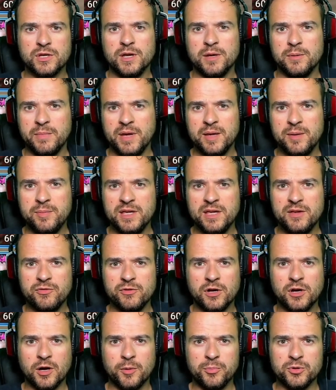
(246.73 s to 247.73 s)
maybe even a
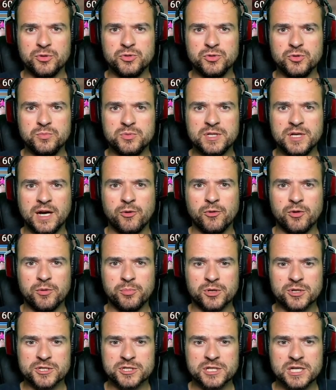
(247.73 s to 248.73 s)
couple Doom Tower
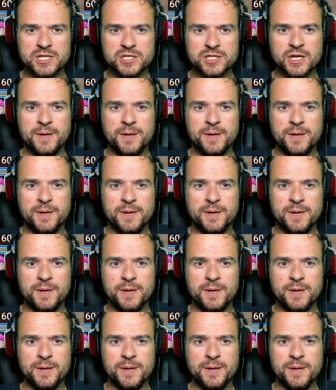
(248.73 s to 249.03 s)
bosses.